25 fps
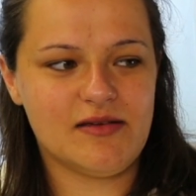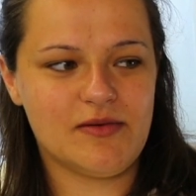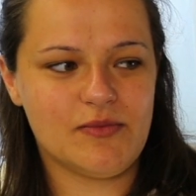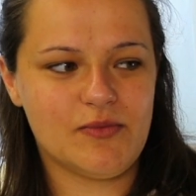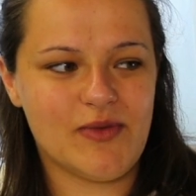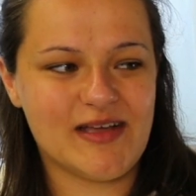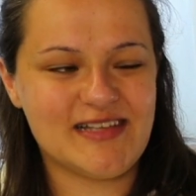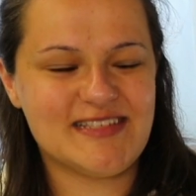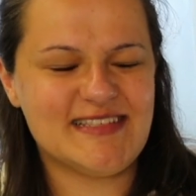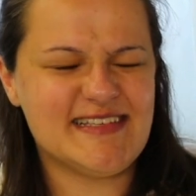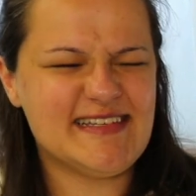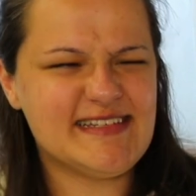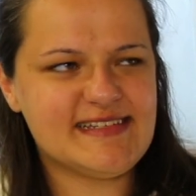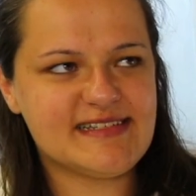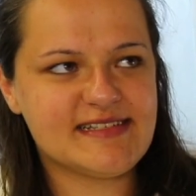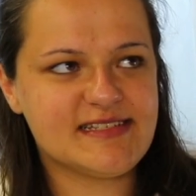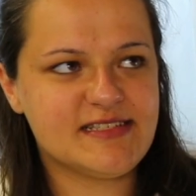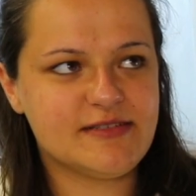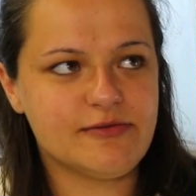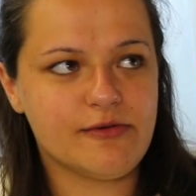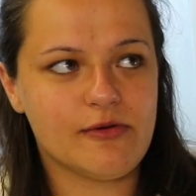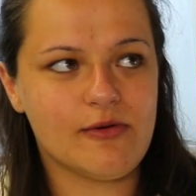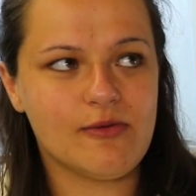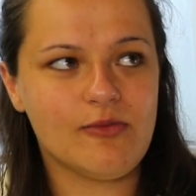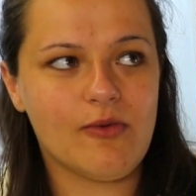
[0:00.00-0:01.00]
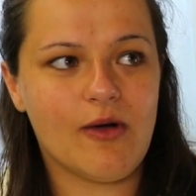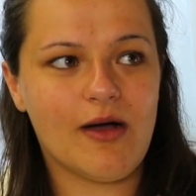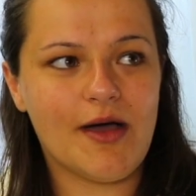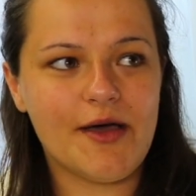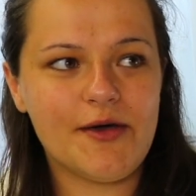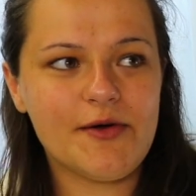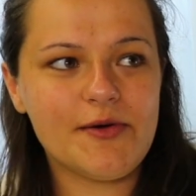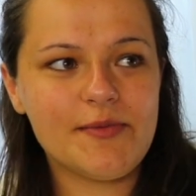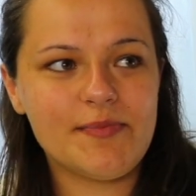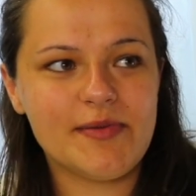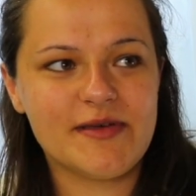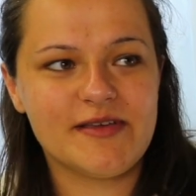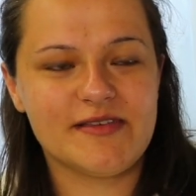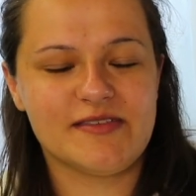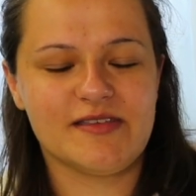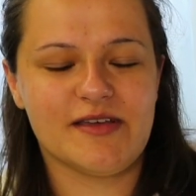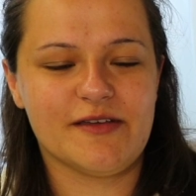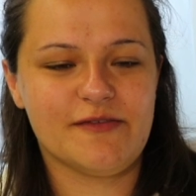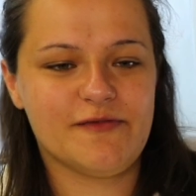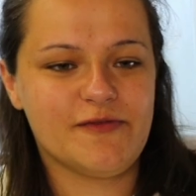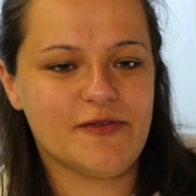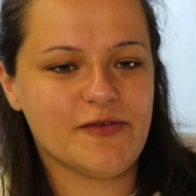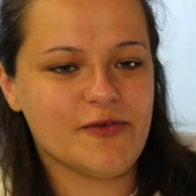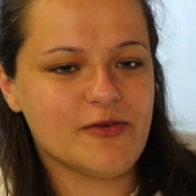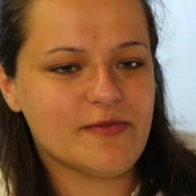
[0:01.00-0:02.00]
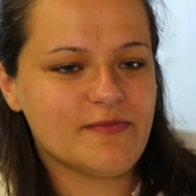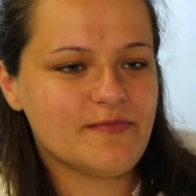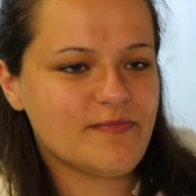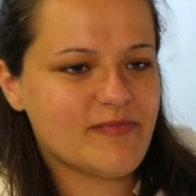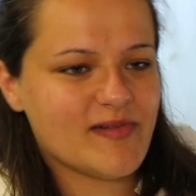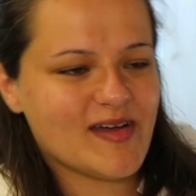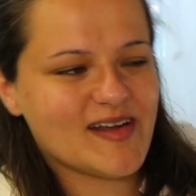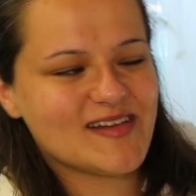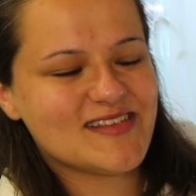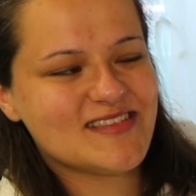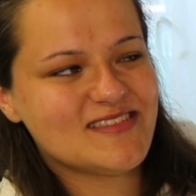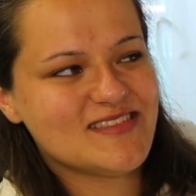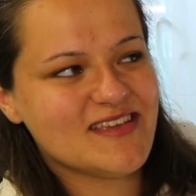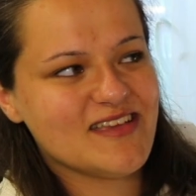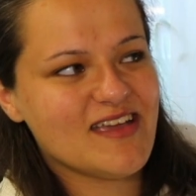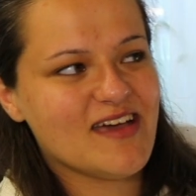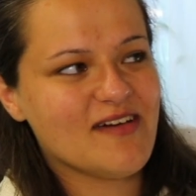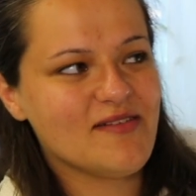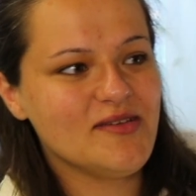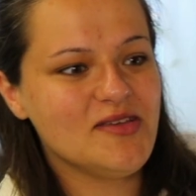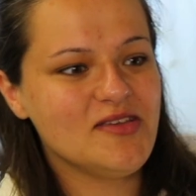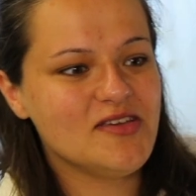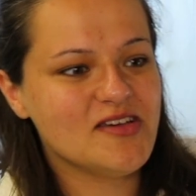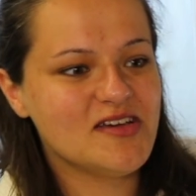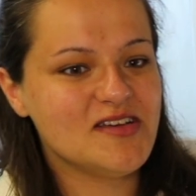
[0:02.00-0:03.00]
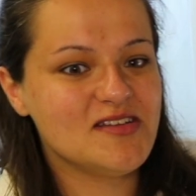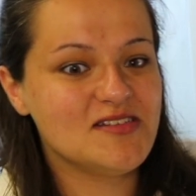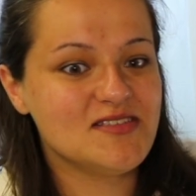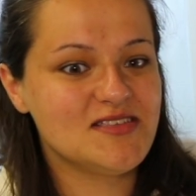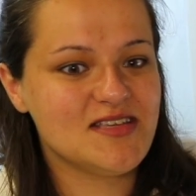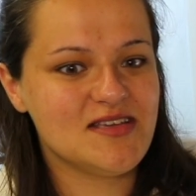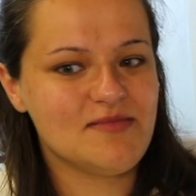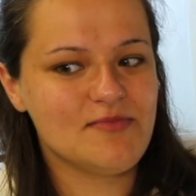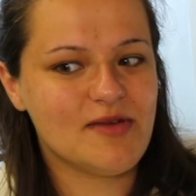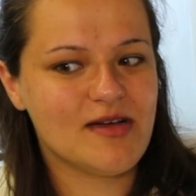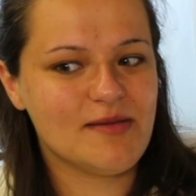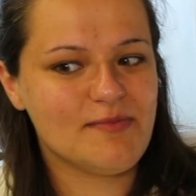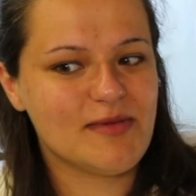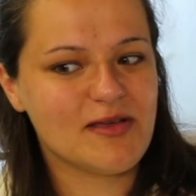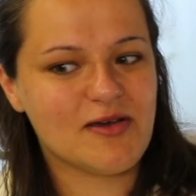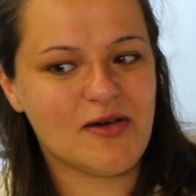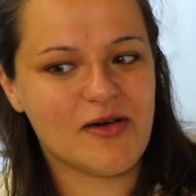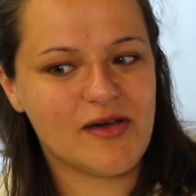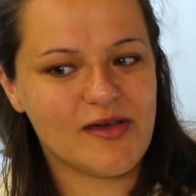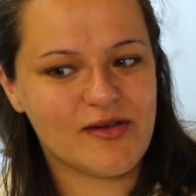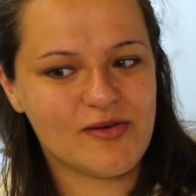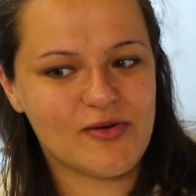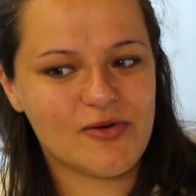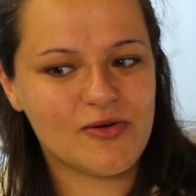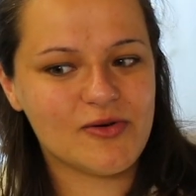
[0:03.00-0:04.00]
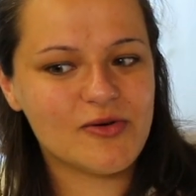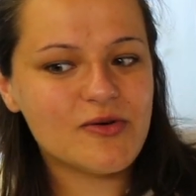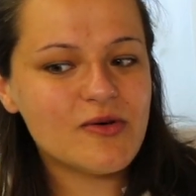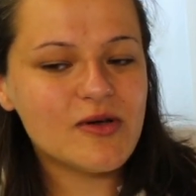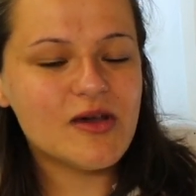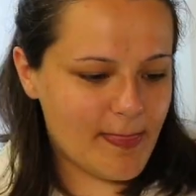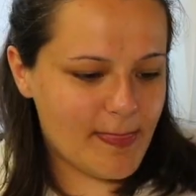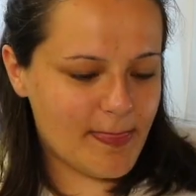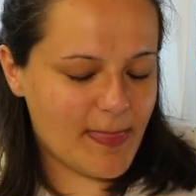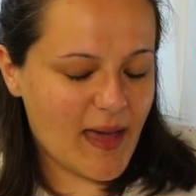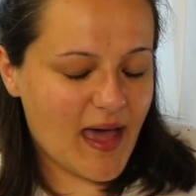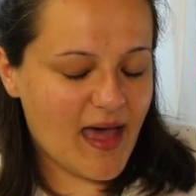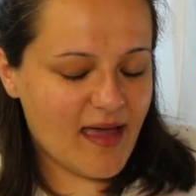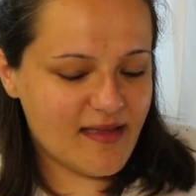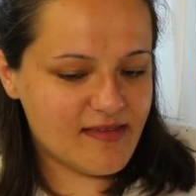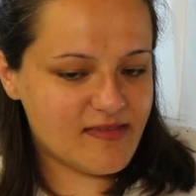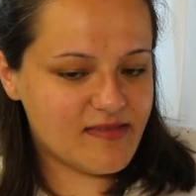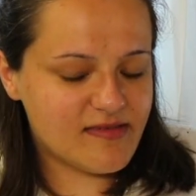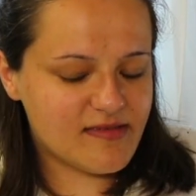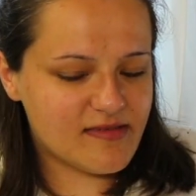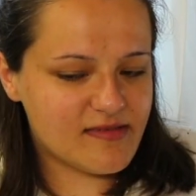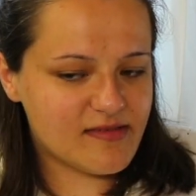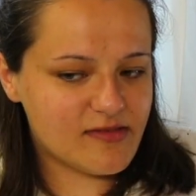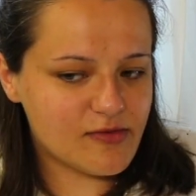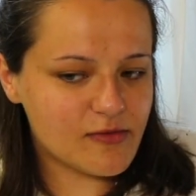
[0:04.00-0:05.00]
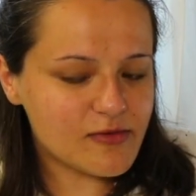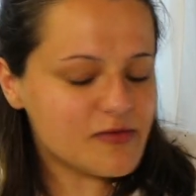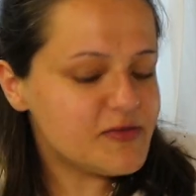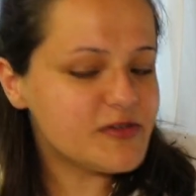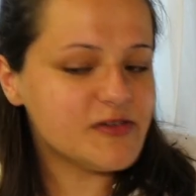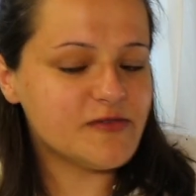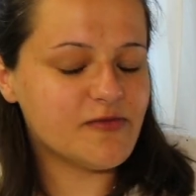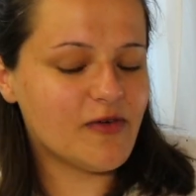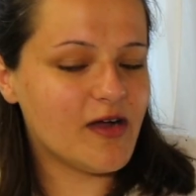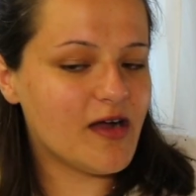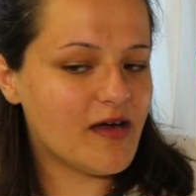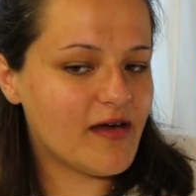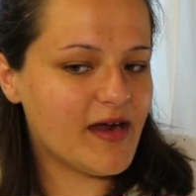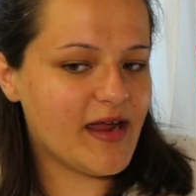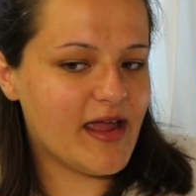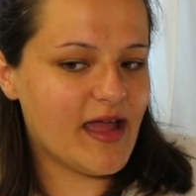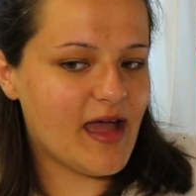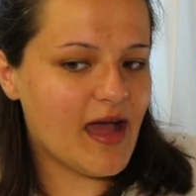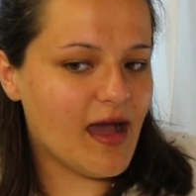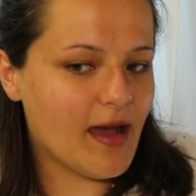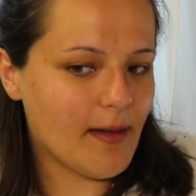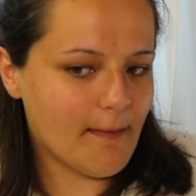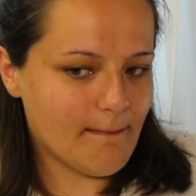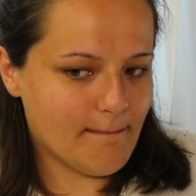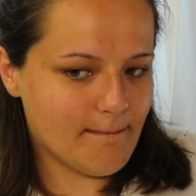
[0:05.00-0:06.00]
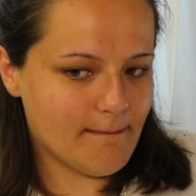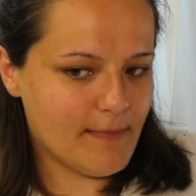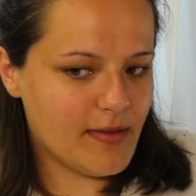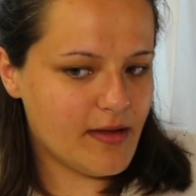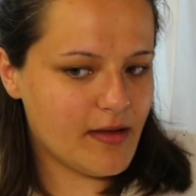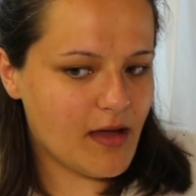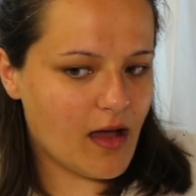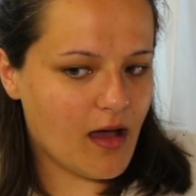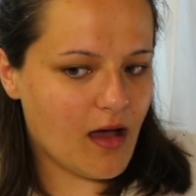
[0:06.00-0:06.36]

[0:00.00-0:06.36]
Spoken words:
Wessex for a while because I thought practicing out in Guernsey might be quite cool. That's sort of where I am.